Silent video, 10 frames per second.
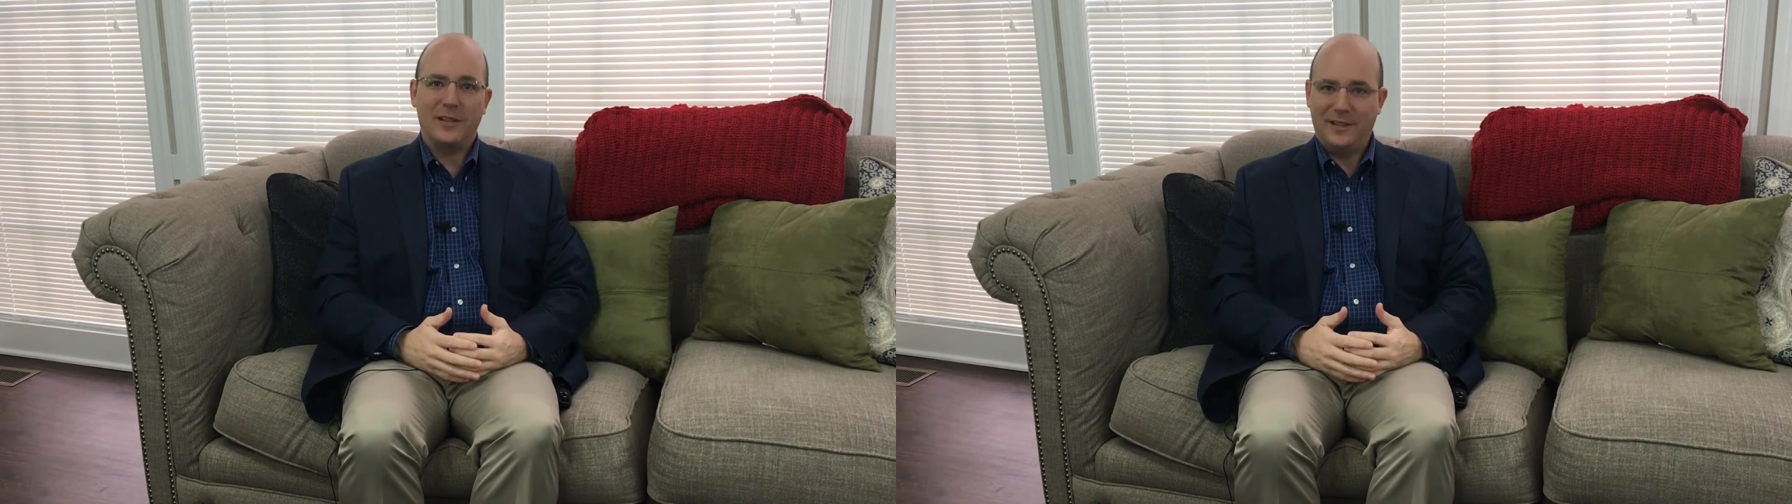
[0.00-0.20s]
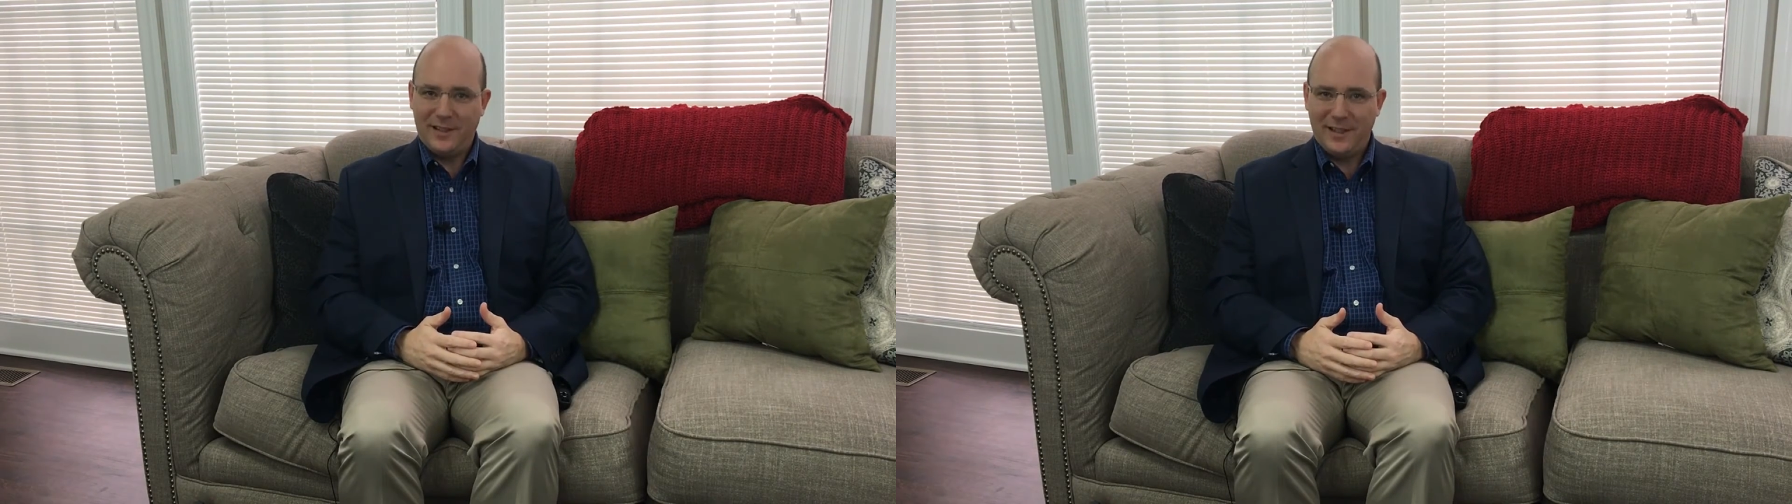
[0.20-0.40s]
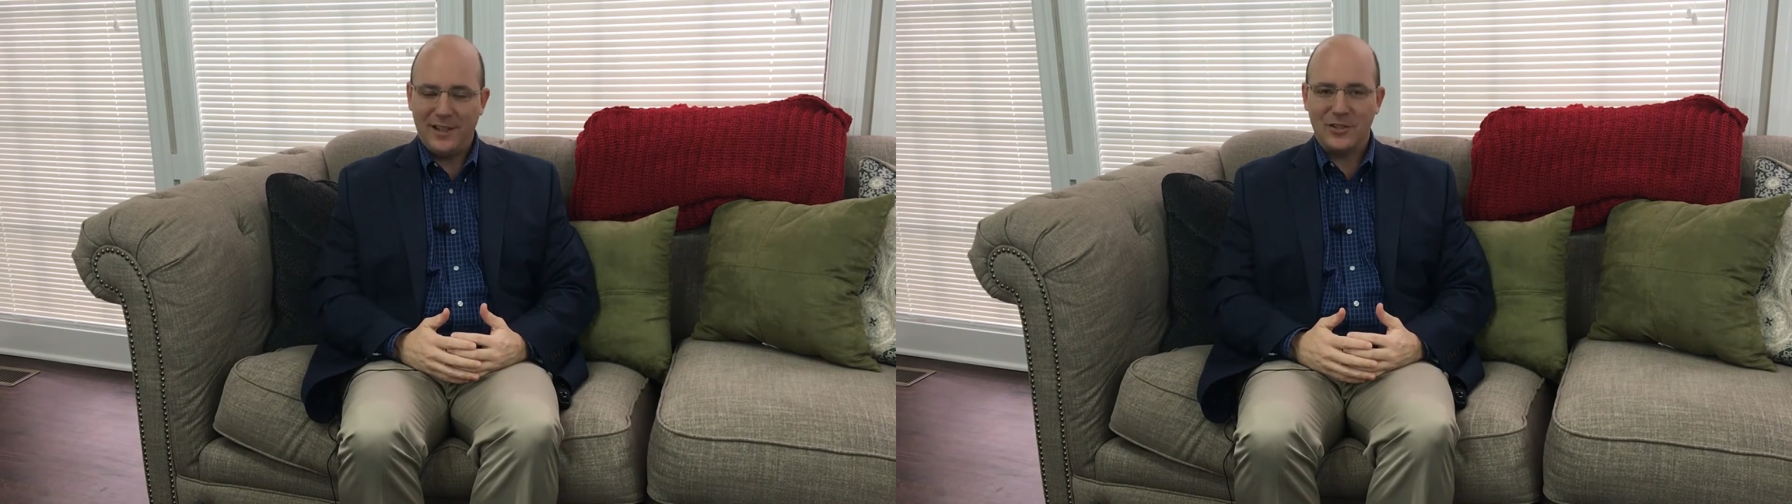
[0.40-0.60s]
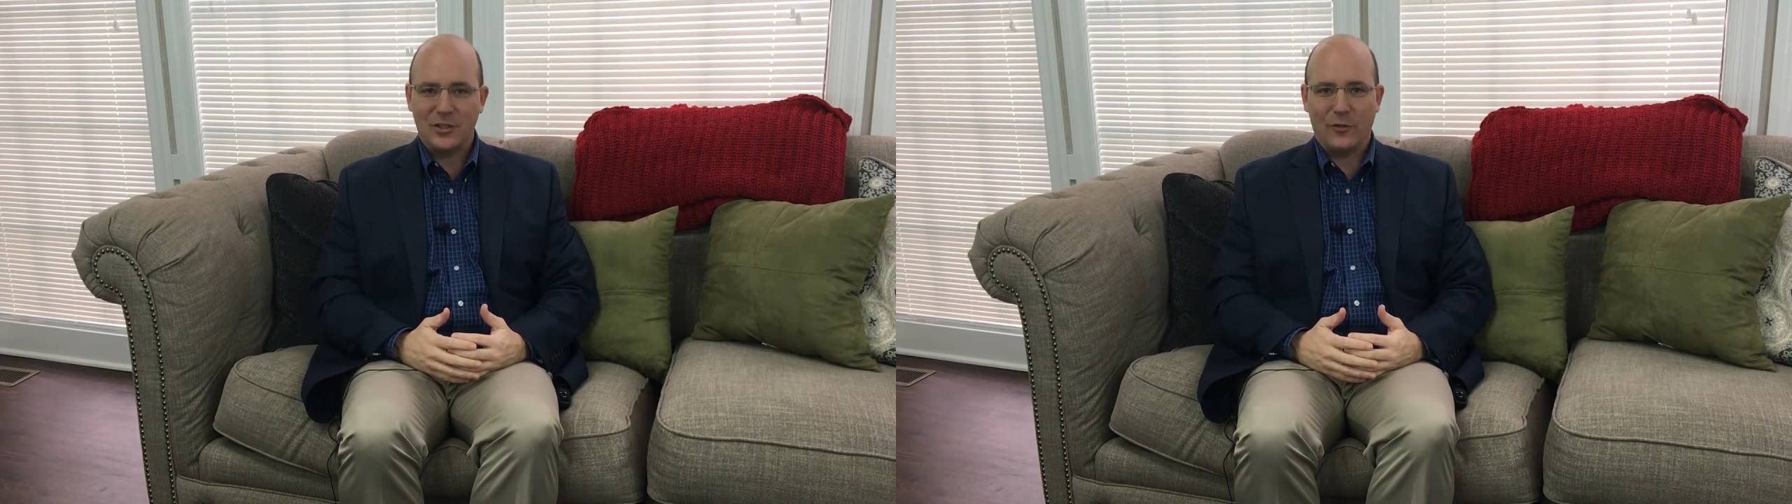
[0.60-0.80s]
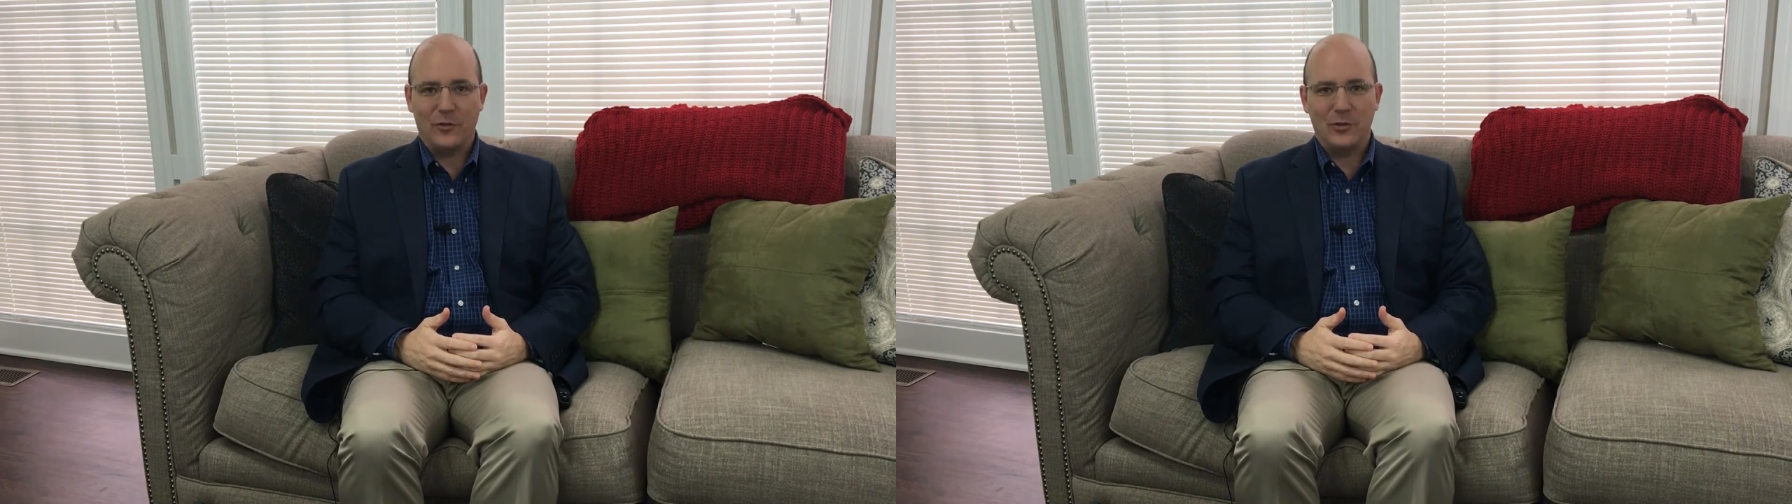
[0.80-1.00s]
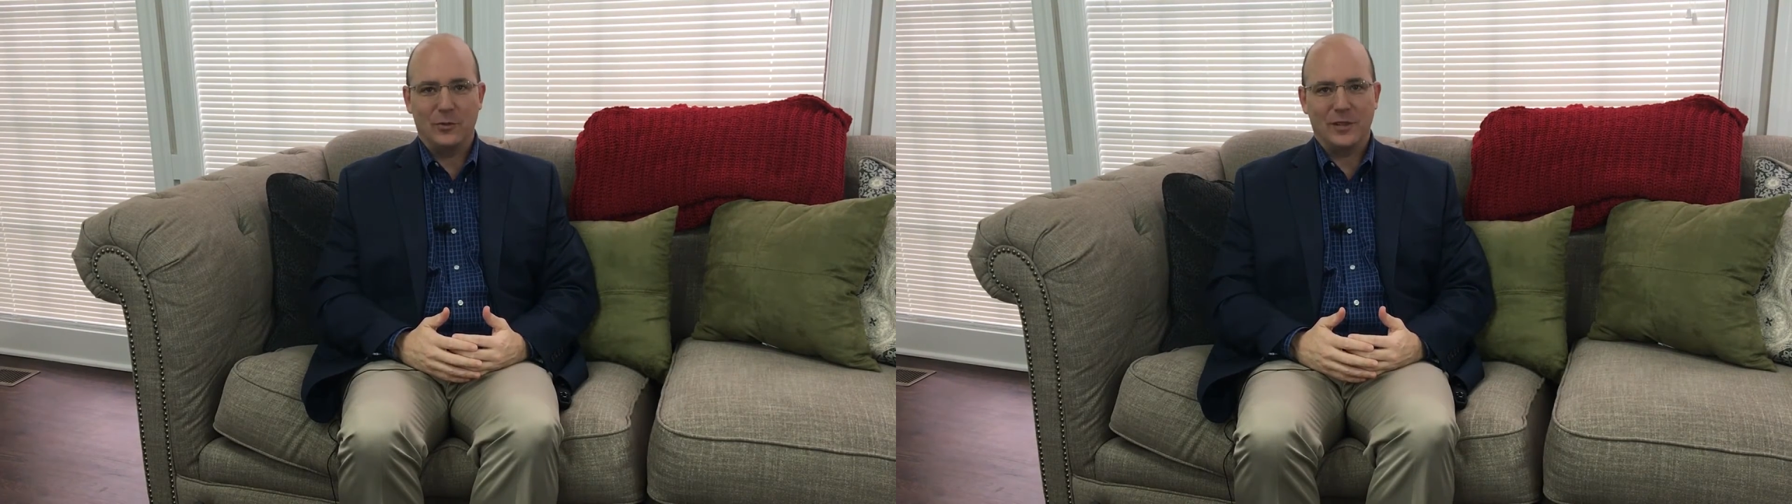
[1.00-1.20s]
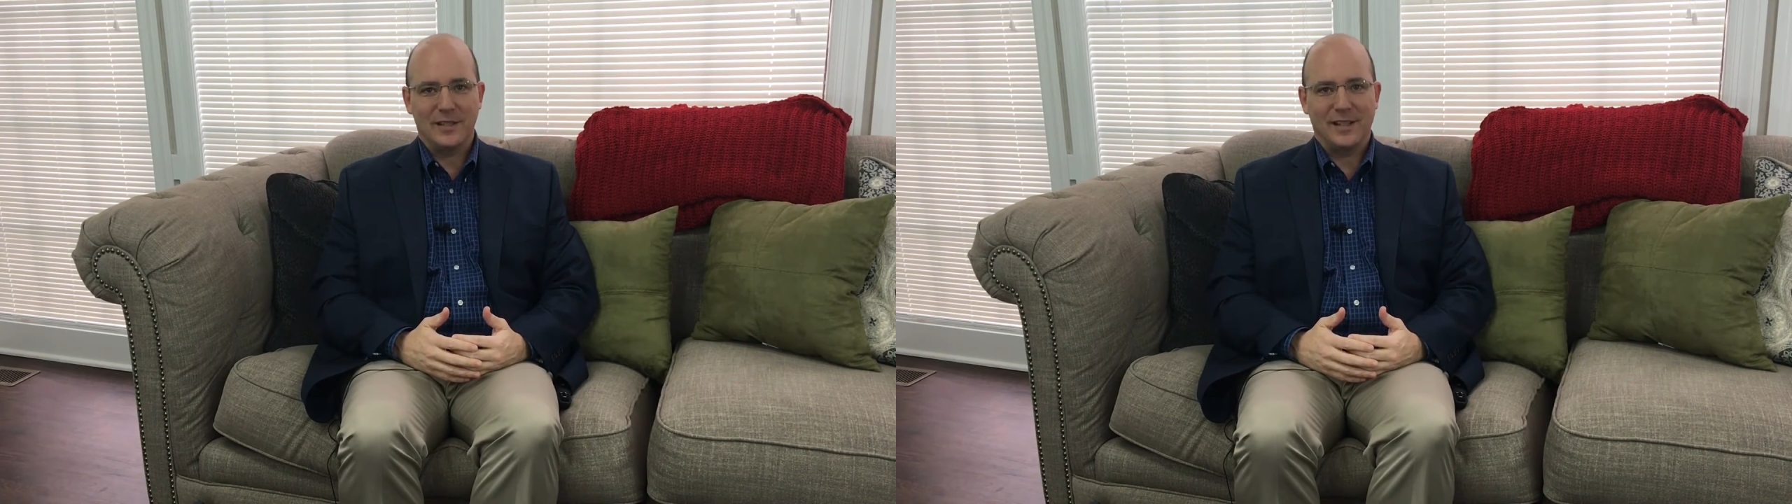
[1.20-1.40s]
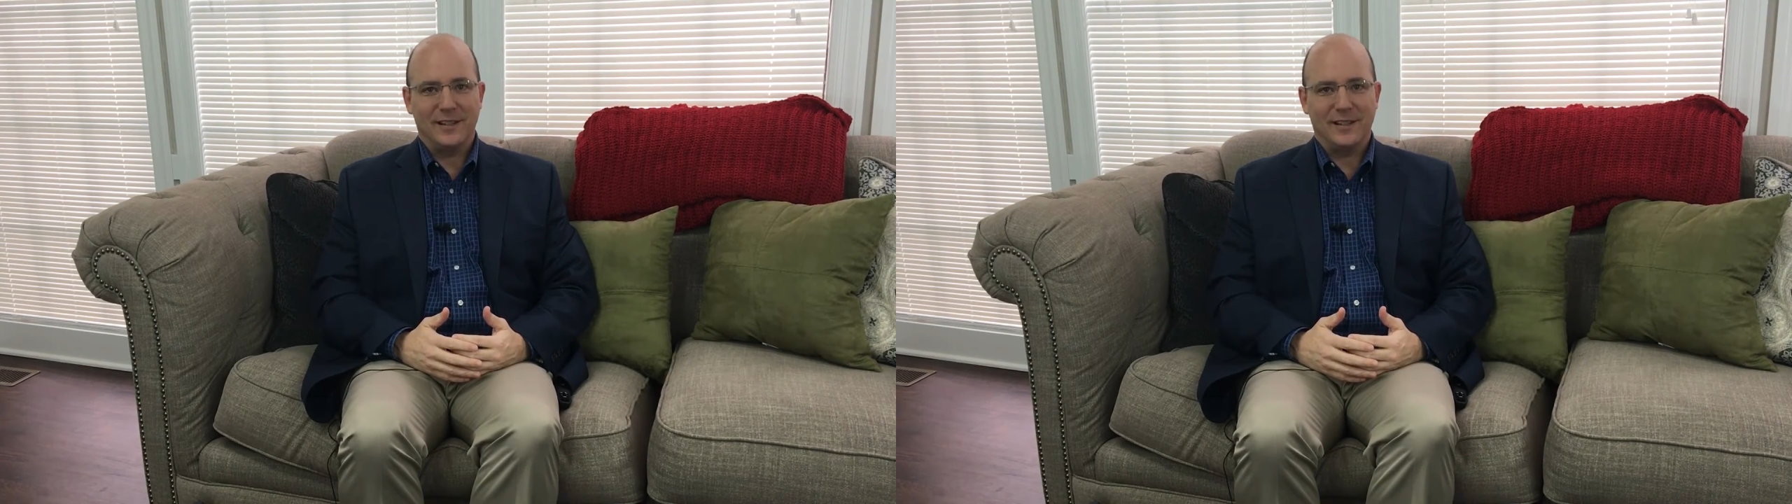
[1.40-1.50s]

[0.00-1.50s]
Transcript: you and serving your real